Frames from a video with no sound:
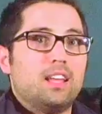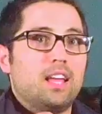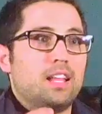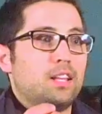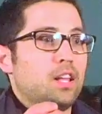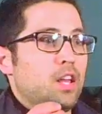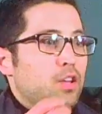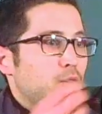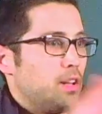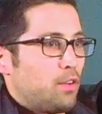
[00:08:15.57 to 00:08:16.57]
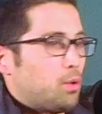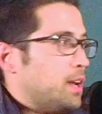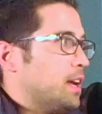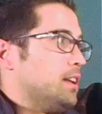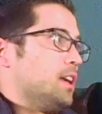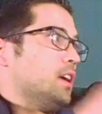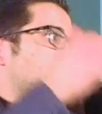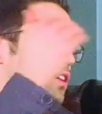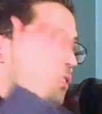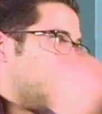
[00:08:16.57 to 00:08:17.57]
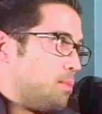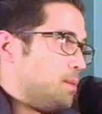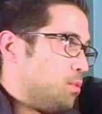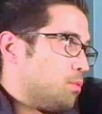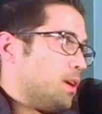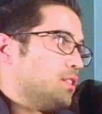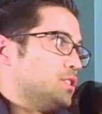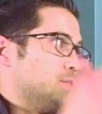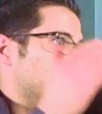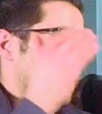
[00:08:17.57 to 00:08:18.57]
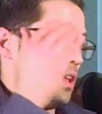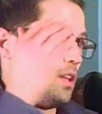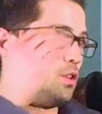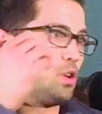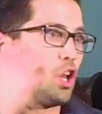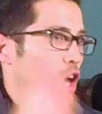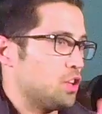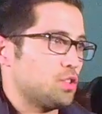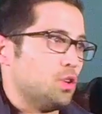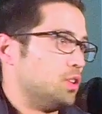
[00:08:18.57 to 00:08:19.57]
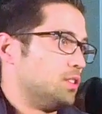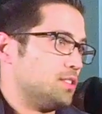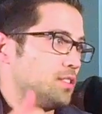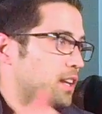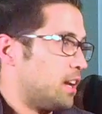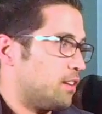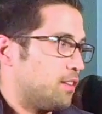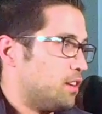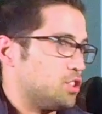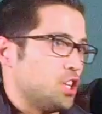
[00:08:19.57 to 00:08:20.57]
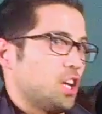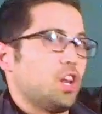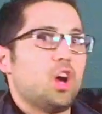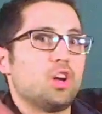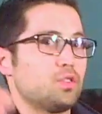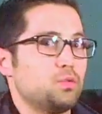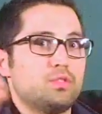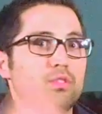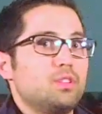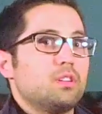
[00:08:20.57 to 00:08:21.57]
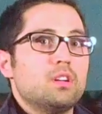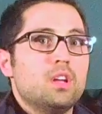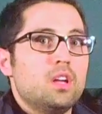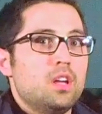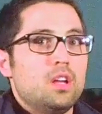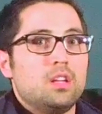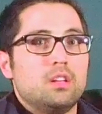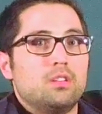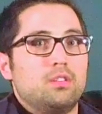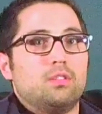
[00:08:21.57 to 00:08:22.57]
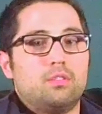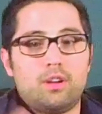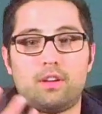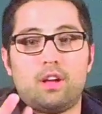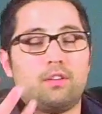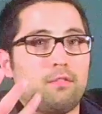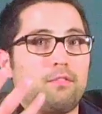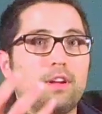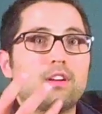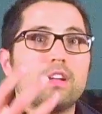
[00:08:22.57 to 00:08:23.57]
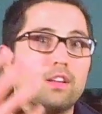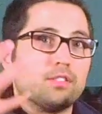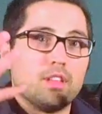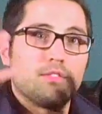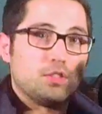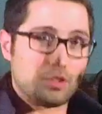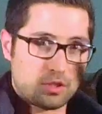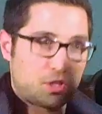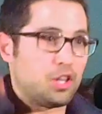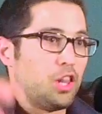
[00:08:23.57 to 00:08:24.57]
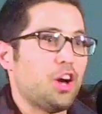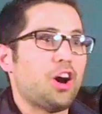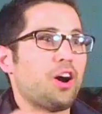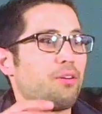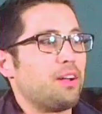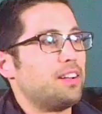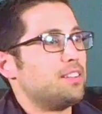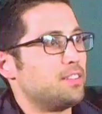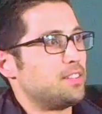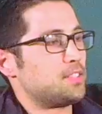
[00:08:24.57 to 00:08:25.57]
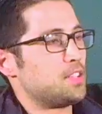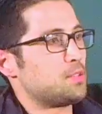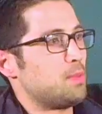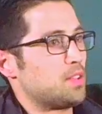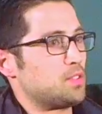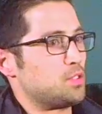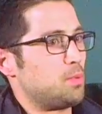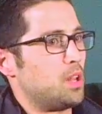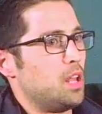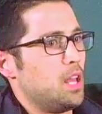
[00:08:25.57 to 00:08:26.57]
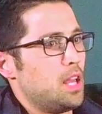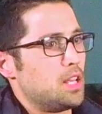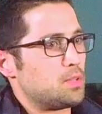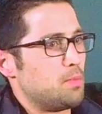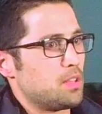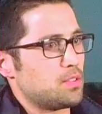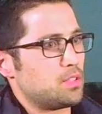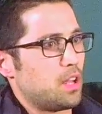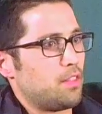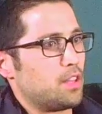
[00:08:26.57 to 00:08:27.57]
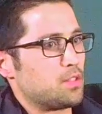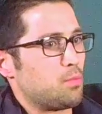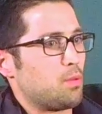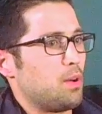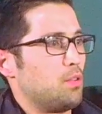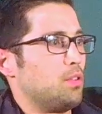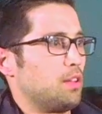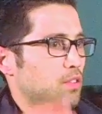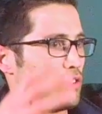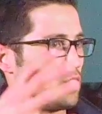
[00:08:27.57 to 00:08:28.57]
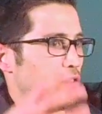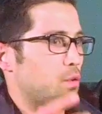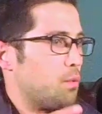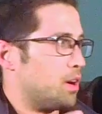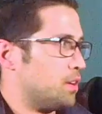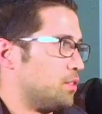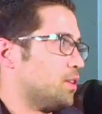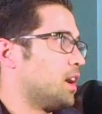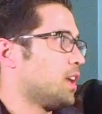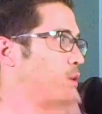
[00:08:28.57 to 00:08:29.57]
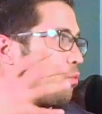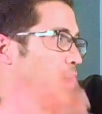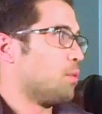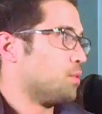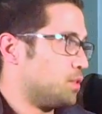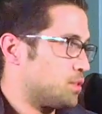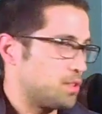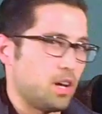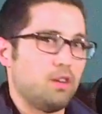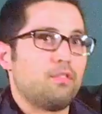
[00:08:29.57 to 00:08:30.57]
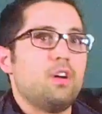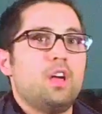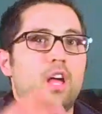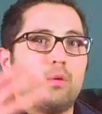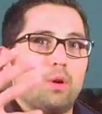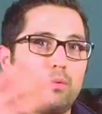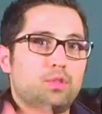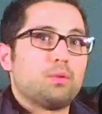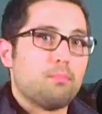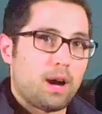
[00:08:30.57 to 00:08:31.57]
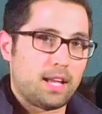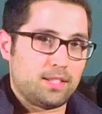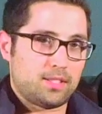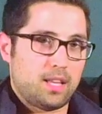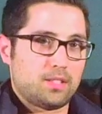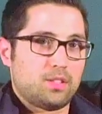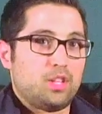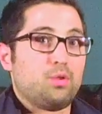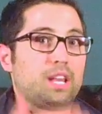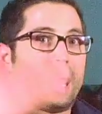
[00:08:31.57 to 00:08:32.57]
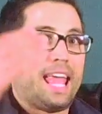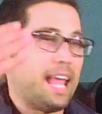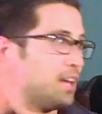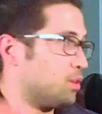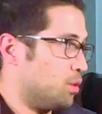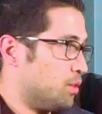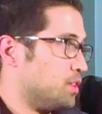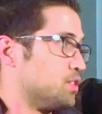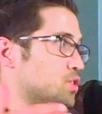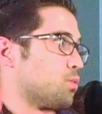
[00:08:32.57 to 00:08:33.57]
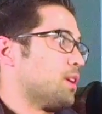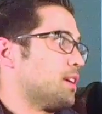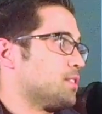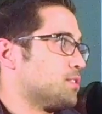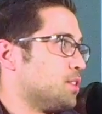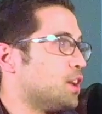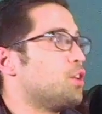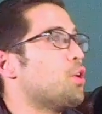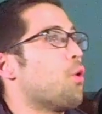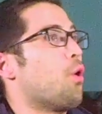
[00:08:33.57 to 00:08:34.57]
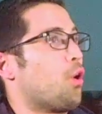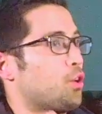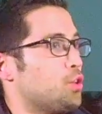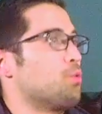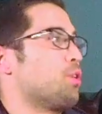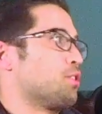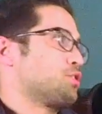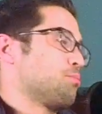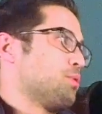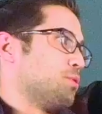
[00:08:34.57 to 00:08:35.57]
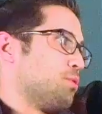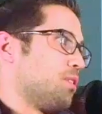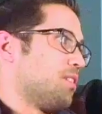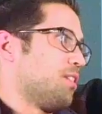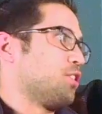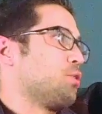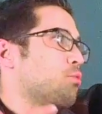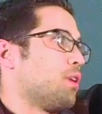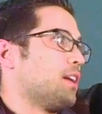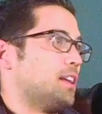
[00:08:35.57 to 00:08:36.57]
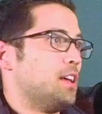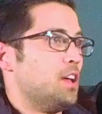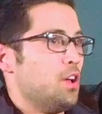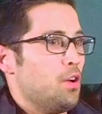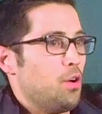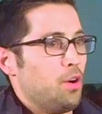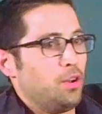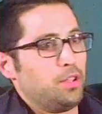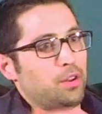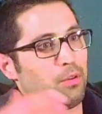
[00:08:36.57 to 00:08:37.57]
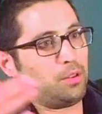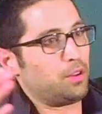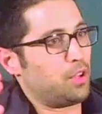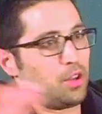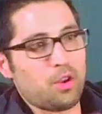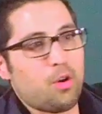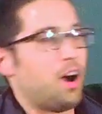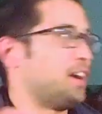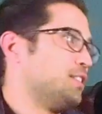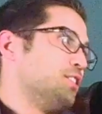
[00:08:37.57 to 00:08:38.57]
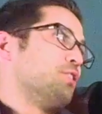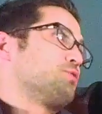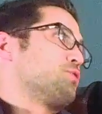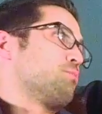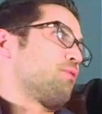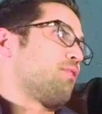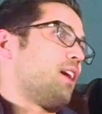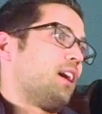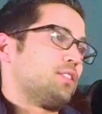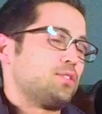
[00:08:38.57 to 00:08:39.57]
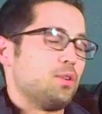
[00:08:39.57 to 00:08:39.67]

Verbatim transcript: And you can have a great idea, and you can have the people around you, and you can hustle and listen to Gary Vaynerchuk and hustle till you're you, you got no fingernails left and just claw, right? It, it's his message, but his message I think is more about like the self awareness. You got to get right with yourself and right with your mindset so that you can handle these swings. You got to know: Are you an entrepreneur? Are you ready? Uh, you know, you're going to go high to low super fast.